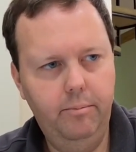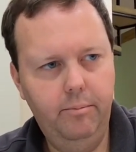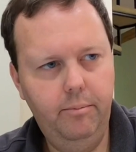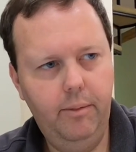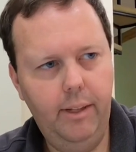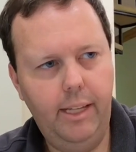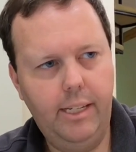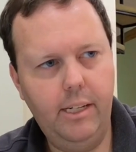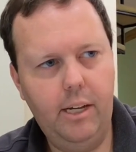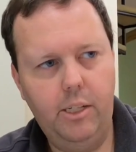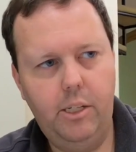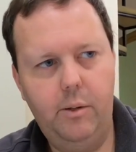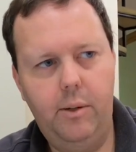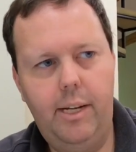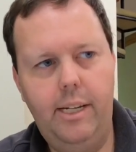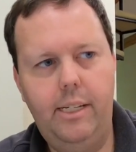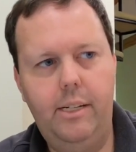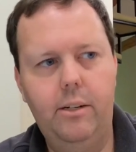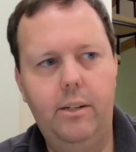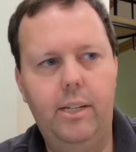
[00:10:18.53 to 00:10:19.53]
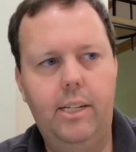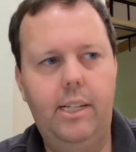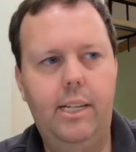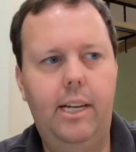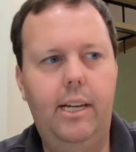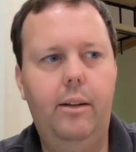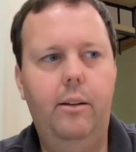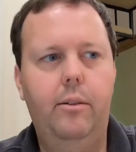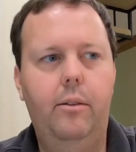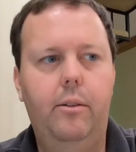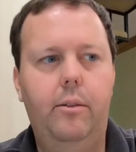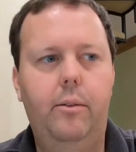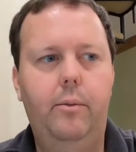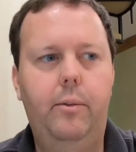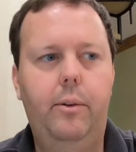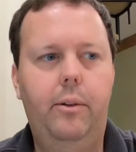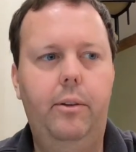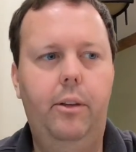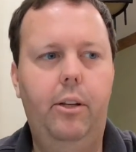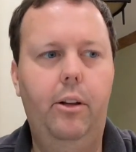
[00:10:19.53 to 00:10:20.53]
It's also easier to see.
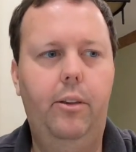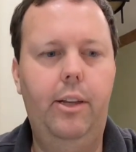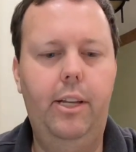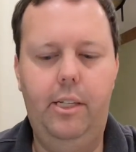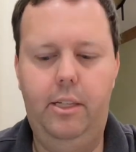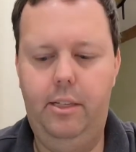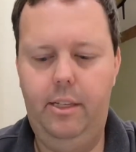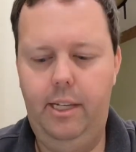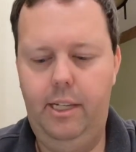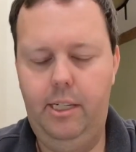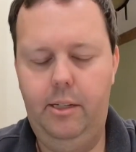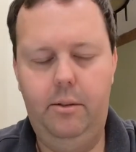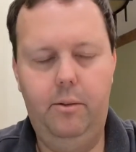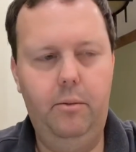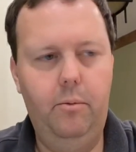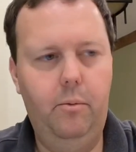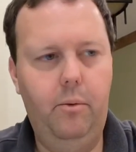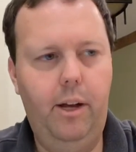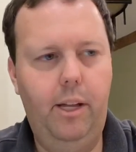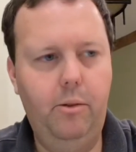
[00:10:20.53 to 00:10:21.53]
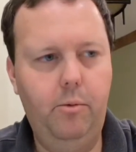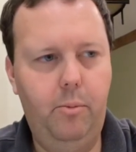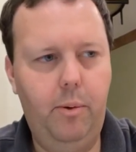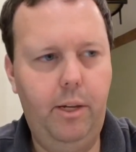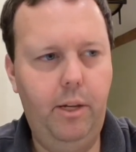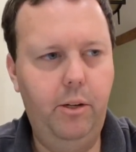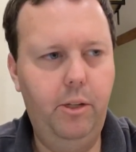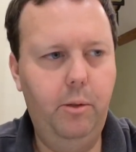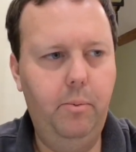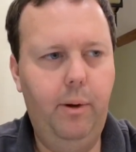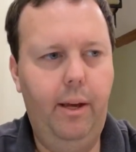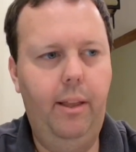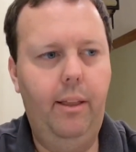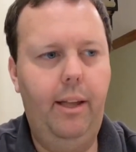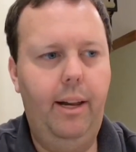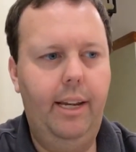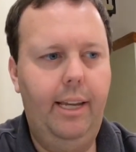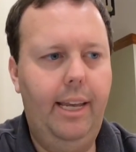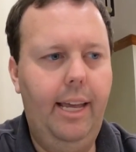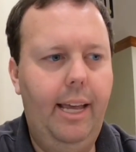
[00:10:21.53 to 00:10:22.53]
You know, these rods will be used by a
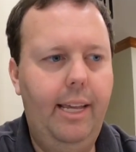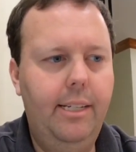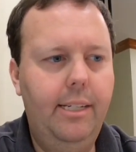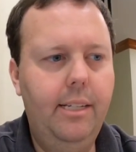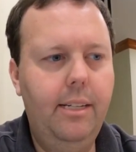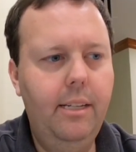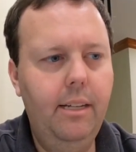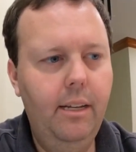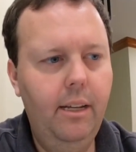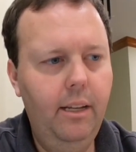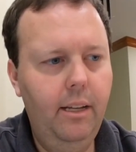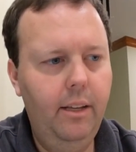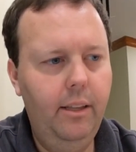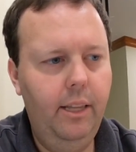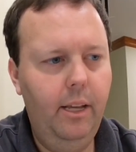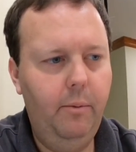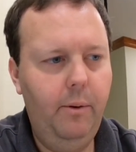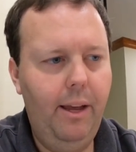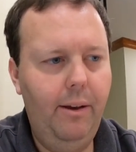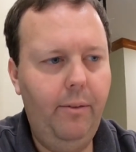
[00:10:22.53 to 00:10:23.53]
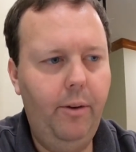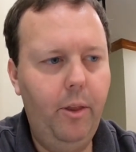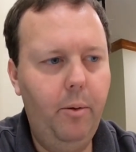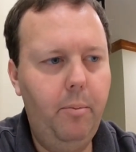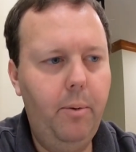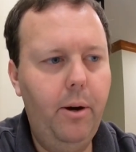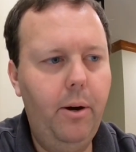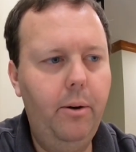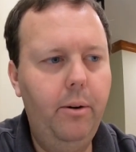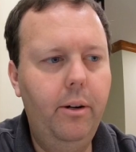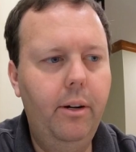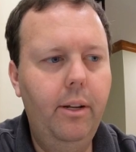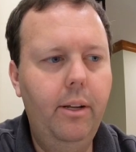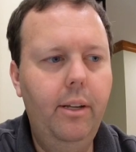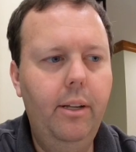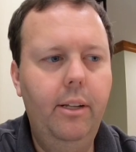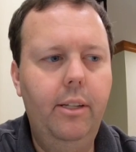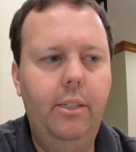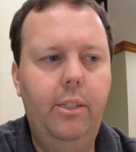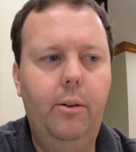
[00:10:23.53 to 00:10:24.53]
lot of guests that we have on the boat,
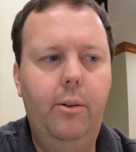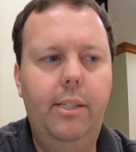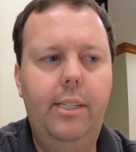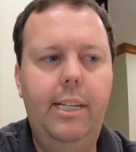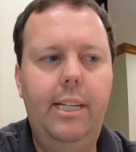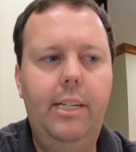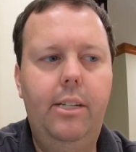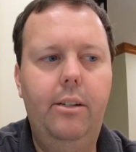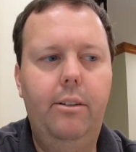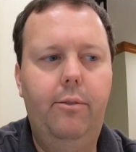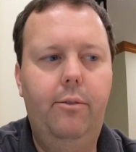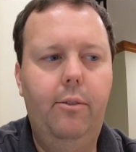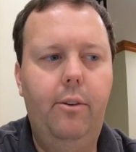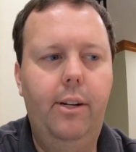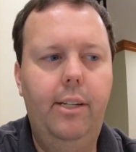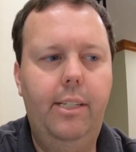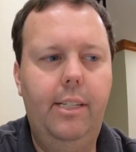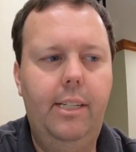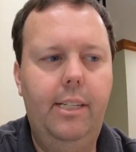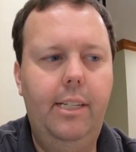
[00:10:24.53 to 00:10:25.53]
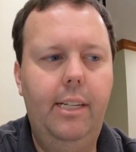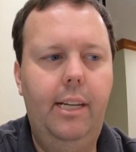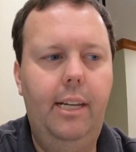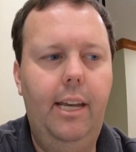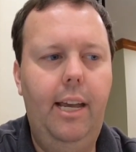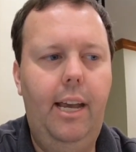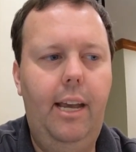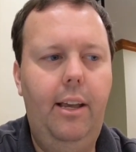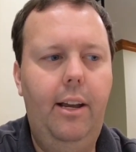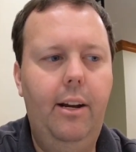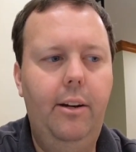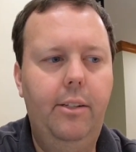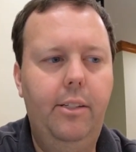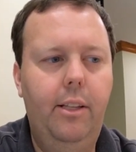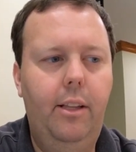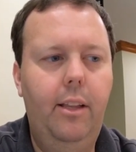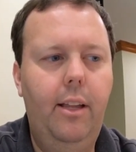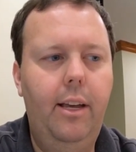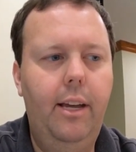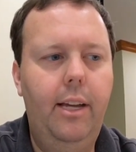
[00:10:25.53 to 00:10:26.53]
so it's easier for us to see, hey, here's
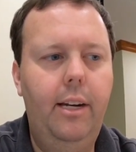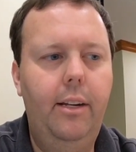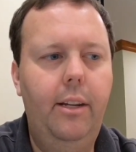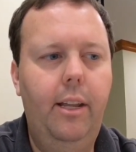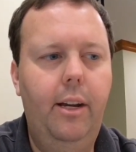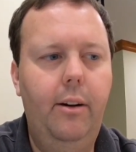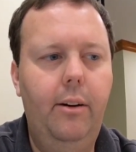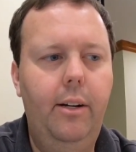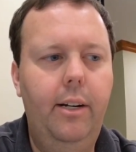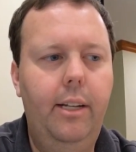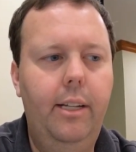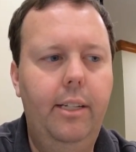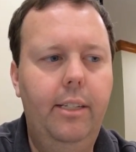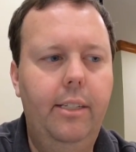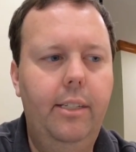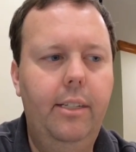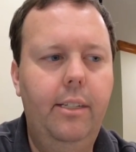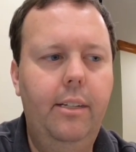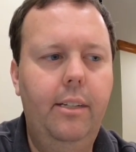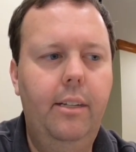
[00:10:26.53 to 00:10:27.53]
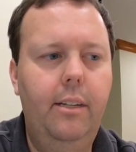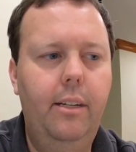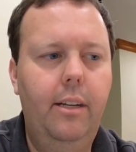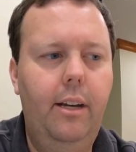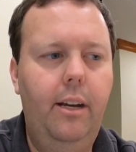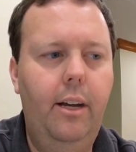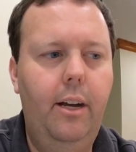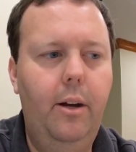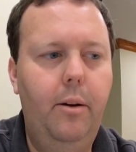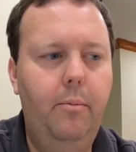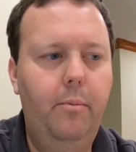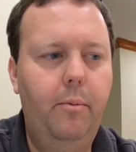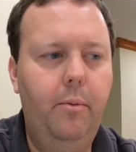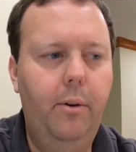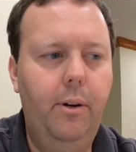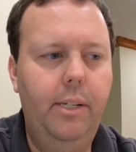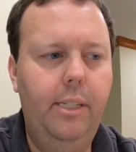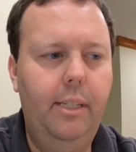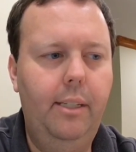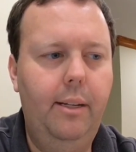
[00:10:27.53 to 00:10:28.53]
the line, there it is.
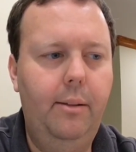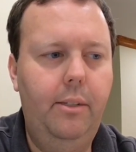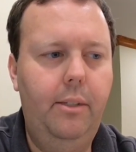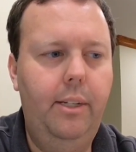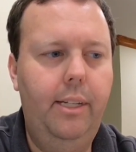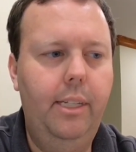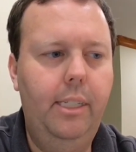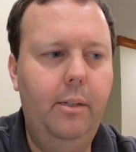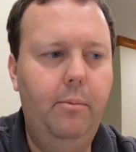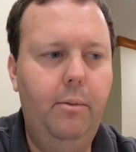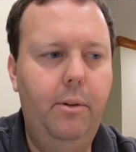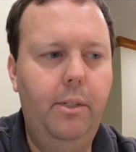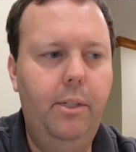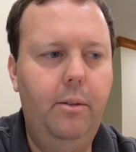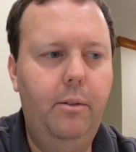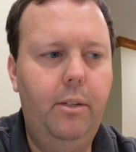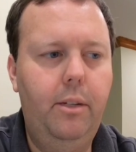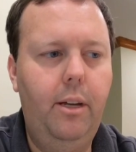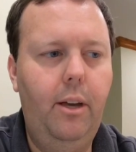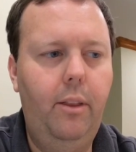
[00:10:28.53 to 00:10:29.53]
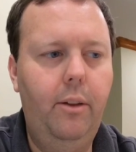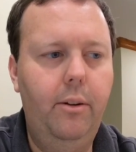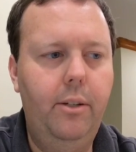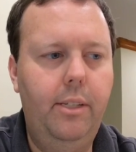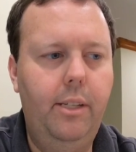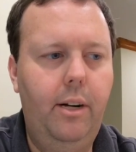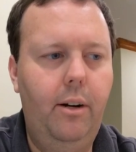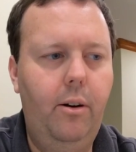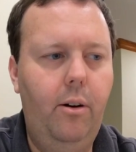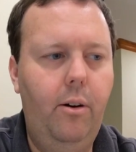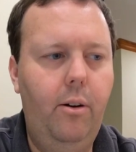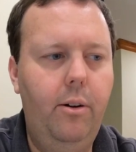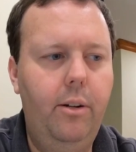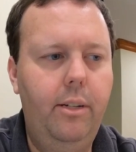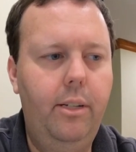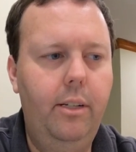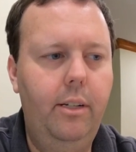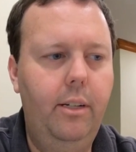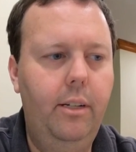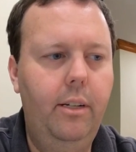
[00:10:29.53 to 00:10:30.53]
Whereas sometimes you get some of those colors that are hard
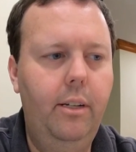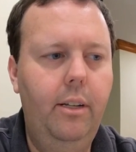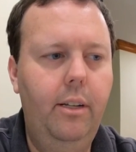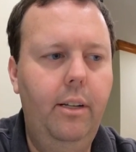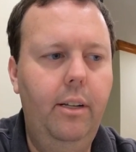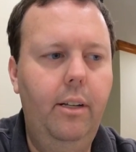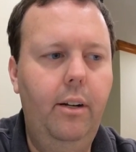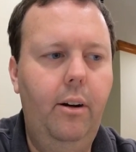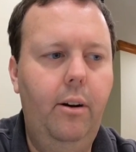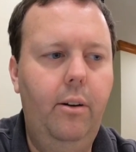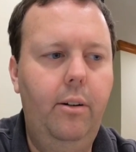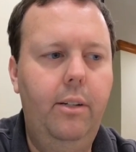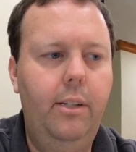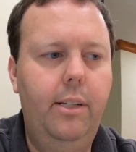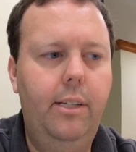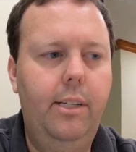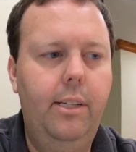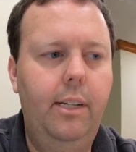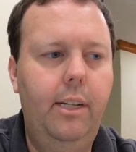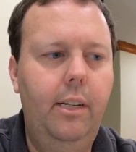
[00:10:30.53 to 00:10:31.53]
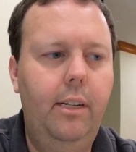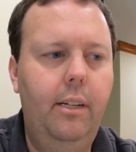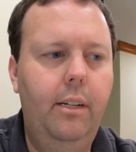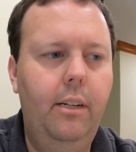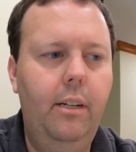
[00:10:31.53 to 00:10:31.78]
to see.